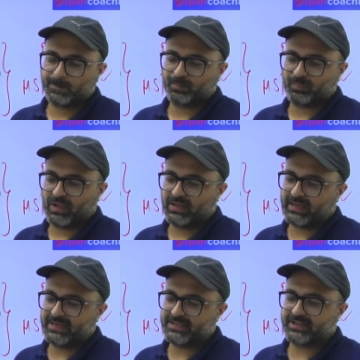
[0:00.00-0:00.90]
Guys,
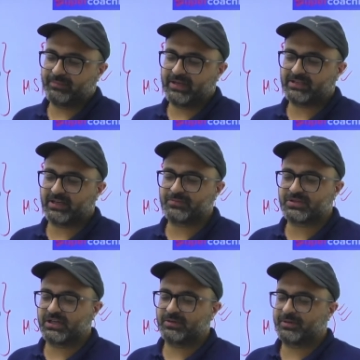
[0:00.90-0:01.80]
give me a thumbs up,
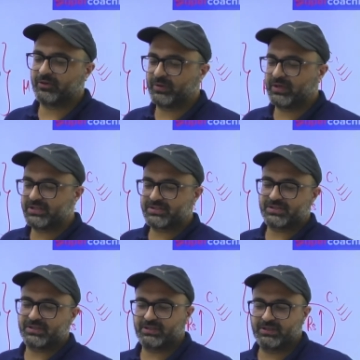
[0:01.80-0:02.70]
give me yes, sir,
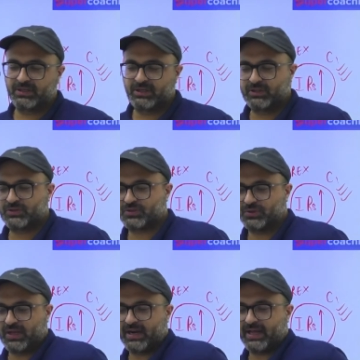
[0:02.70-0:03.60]
so that I
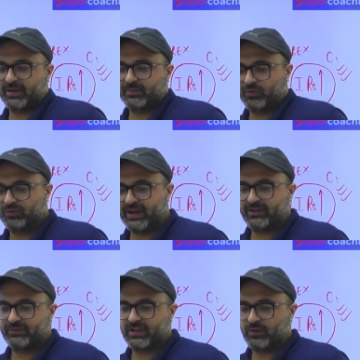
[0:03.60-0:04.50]
can move ahead without
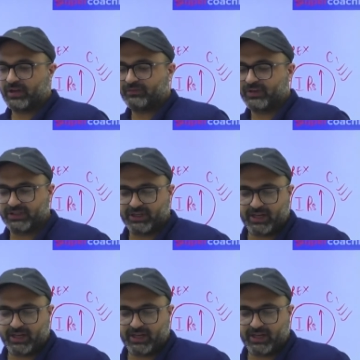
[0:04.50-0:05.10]
any further delay.